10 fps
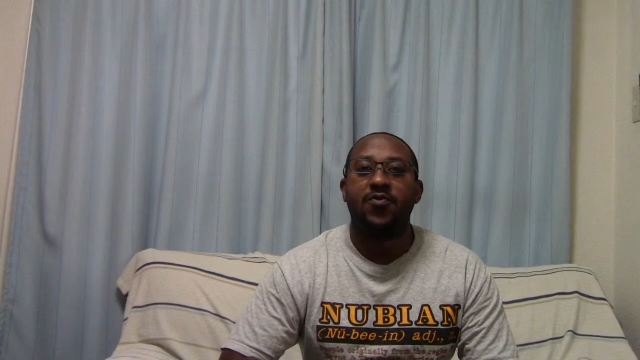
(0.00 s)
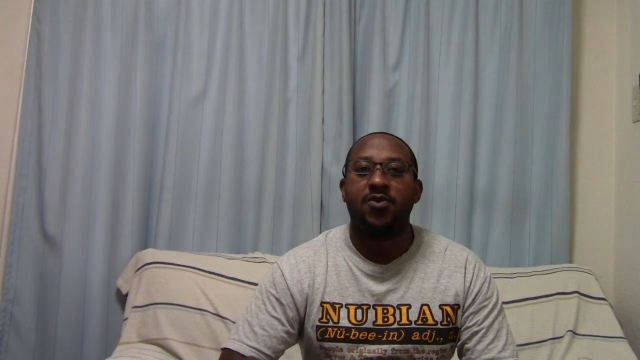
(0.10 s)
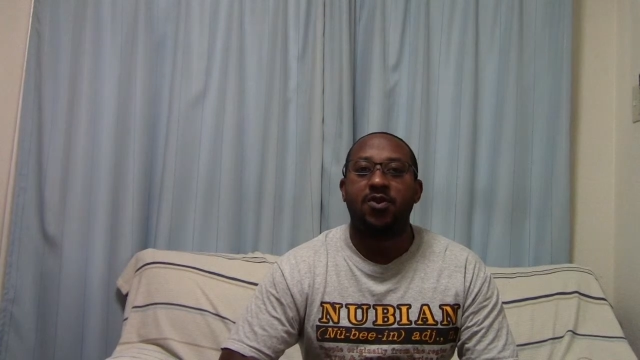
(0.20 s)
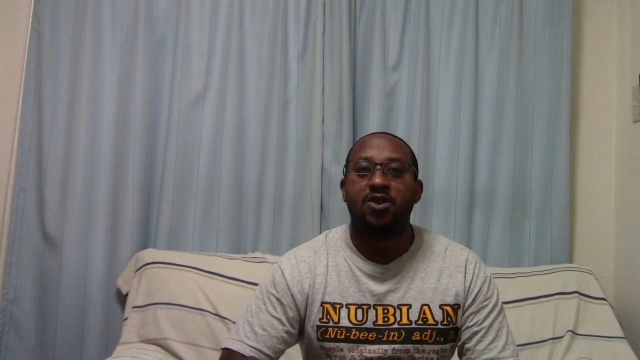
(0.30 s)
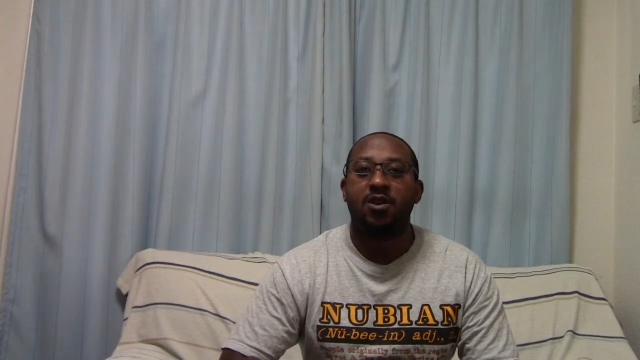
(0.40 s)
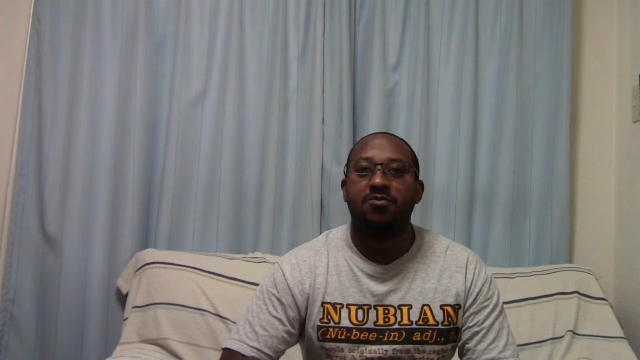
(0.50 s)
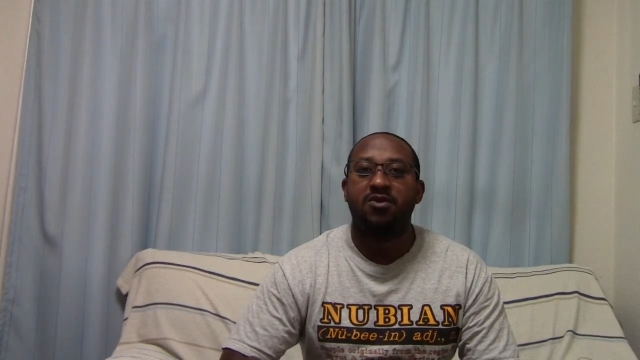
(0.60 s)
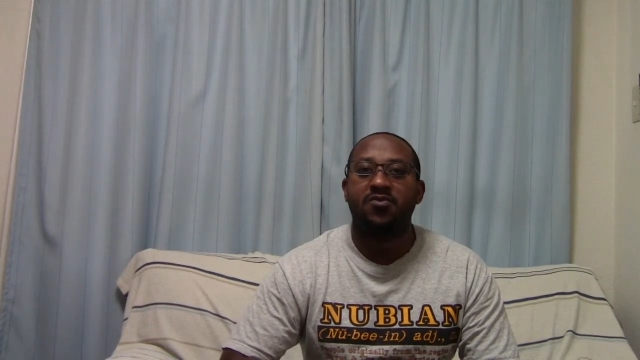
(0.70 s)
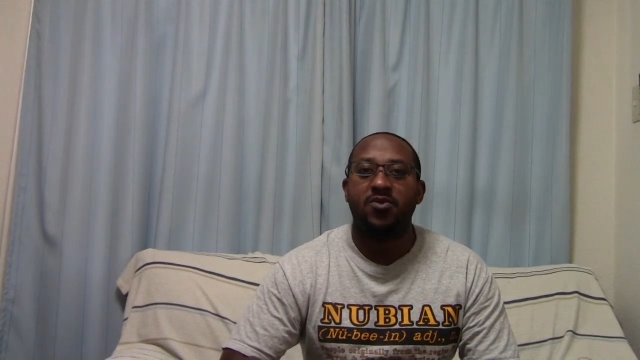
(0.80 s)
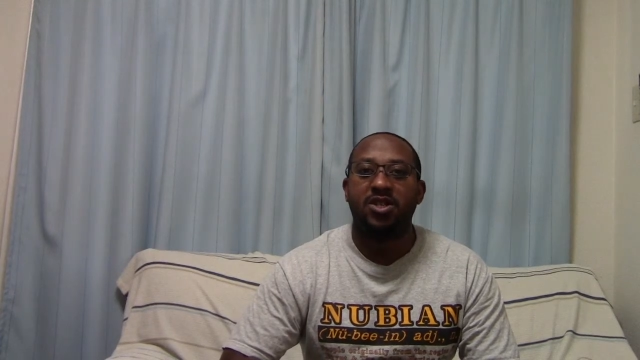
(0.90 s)
for a
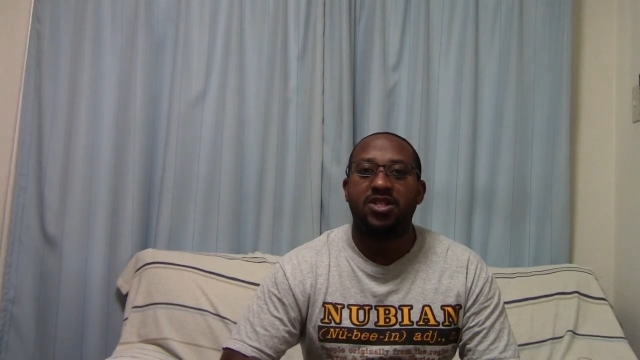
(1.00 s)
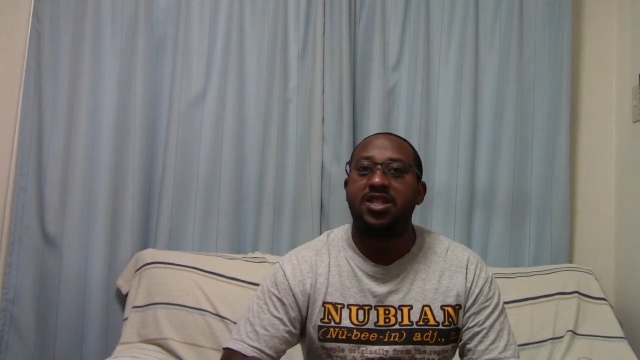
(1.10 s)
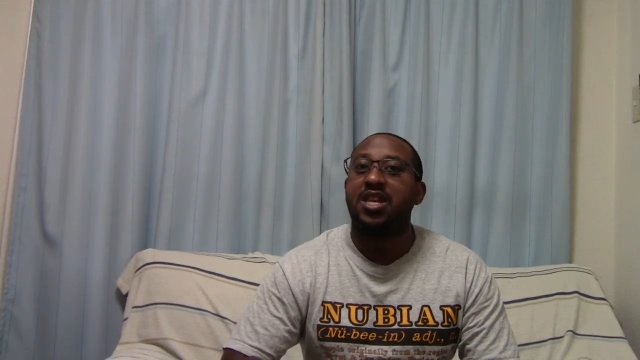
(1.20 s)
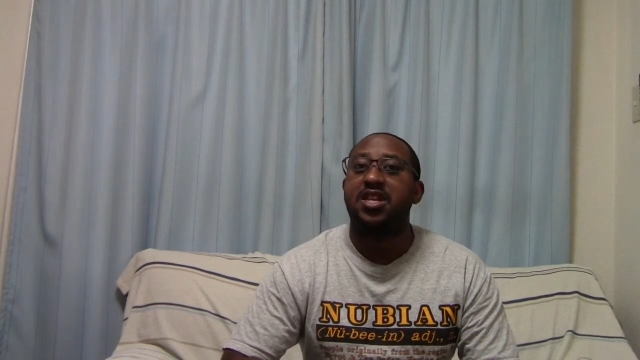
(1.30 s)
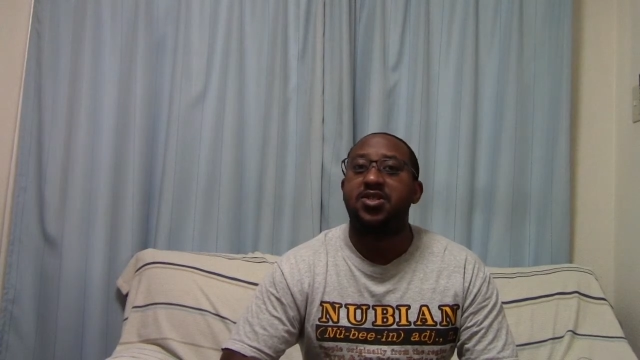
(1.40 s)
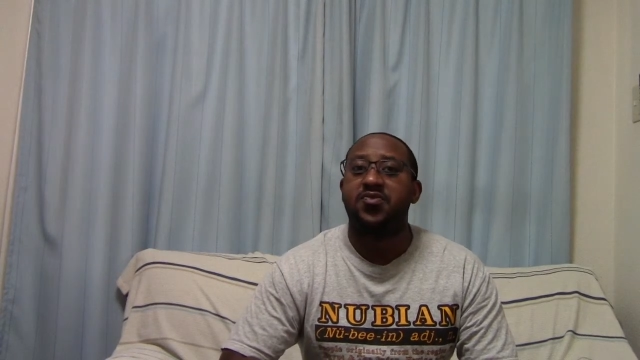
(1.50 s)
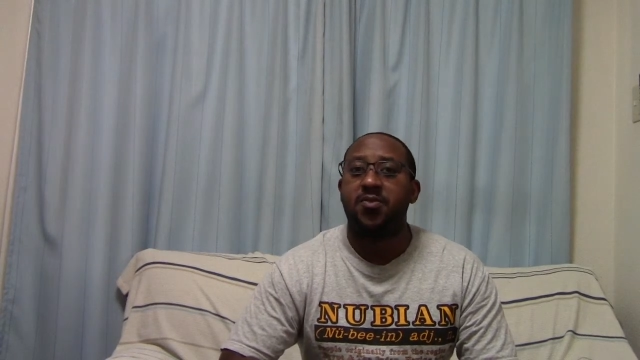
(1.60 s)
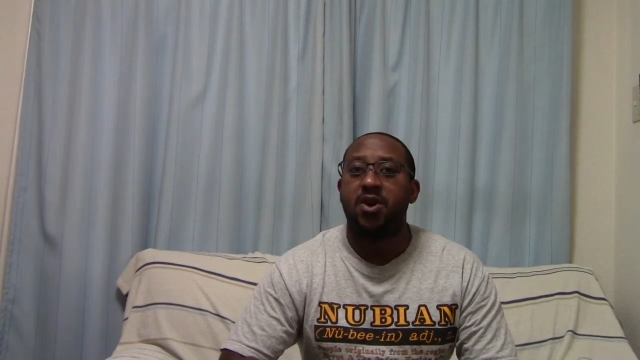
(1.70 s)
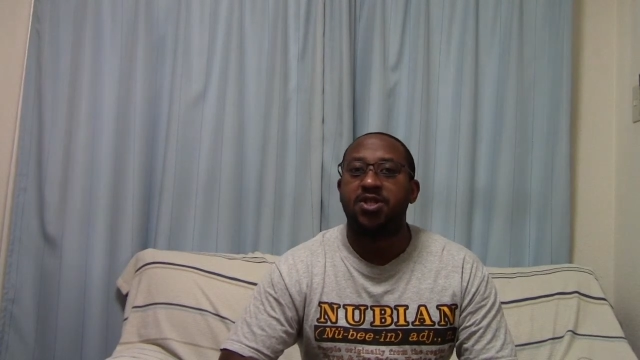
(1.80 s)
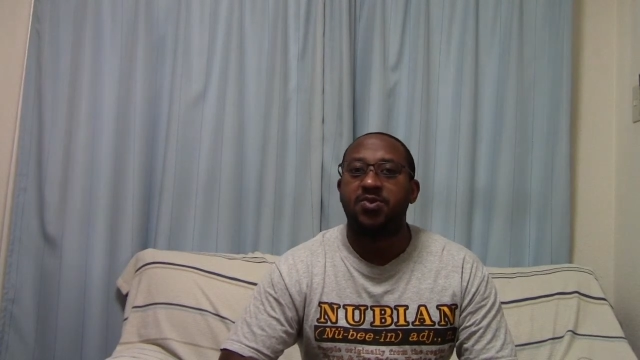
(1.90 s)
couple of weeks at the end of
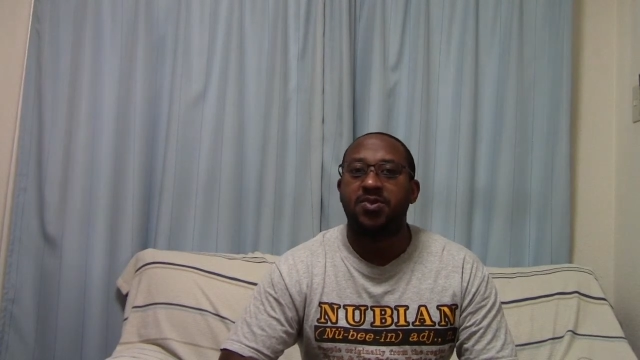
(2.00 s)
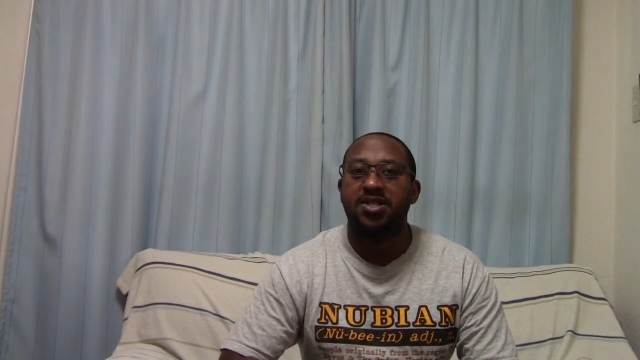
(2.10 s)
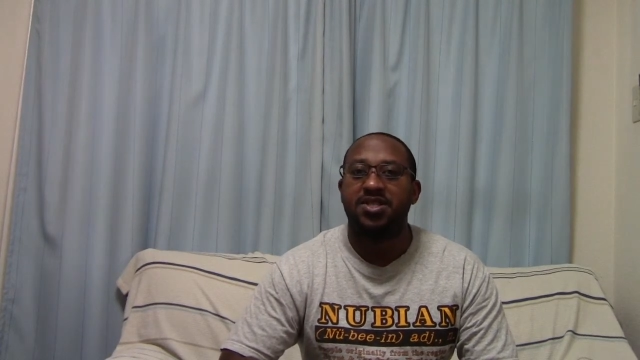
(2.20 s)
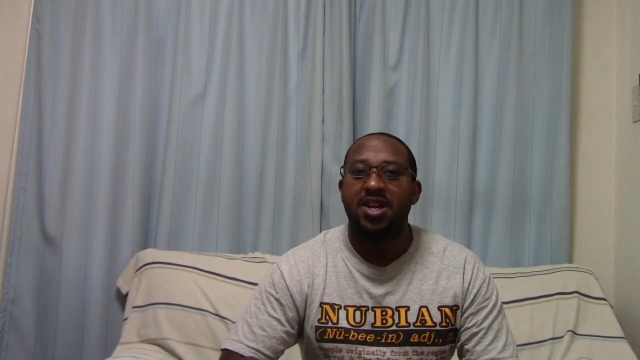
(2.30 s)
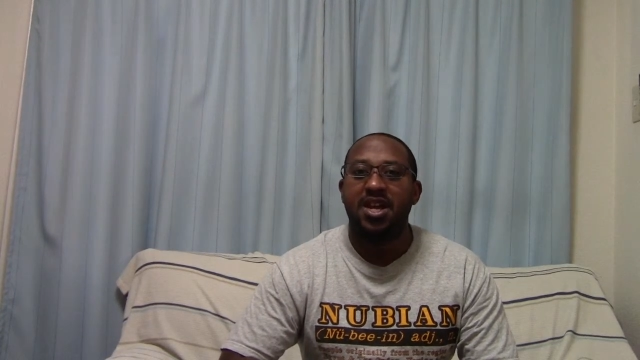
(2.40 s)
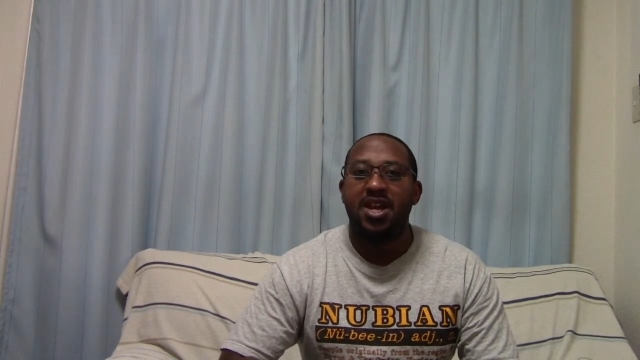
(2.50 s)
March was